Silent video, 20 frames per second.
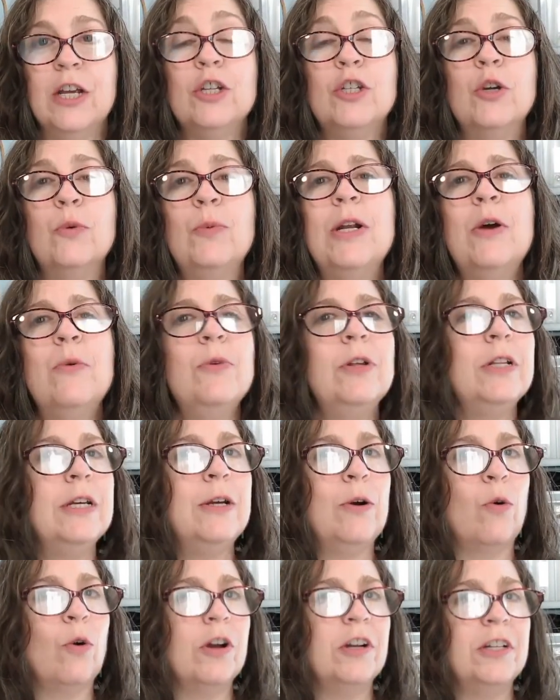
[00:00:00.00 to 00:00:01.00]
So we don't
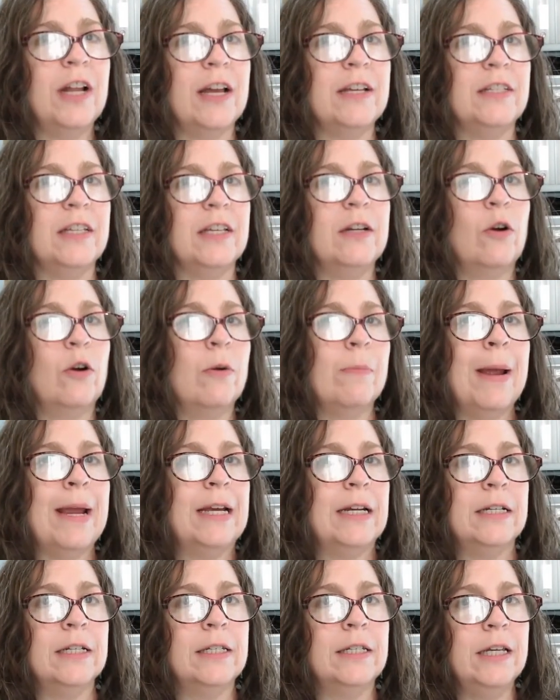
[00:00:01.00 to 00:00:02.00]
really organize it or make
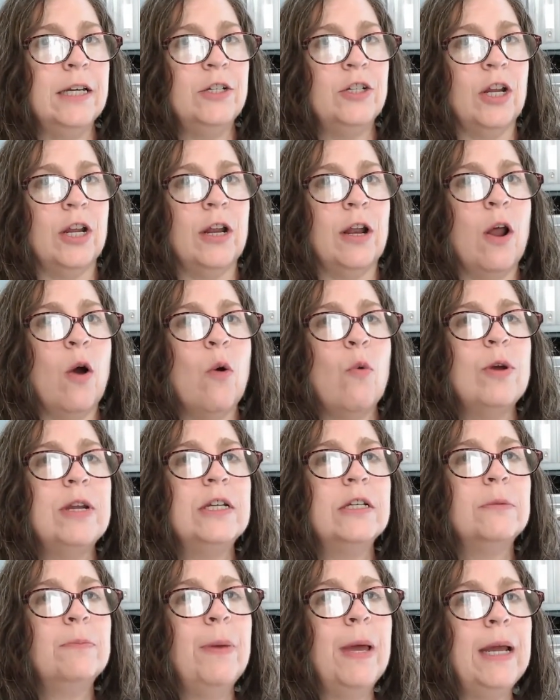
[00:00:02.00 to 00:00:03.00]
a decision. We
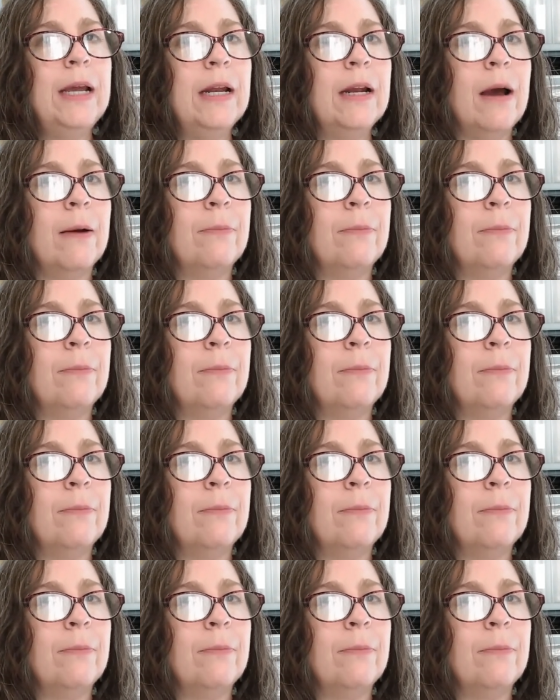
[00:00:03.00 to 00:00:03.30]
just pick it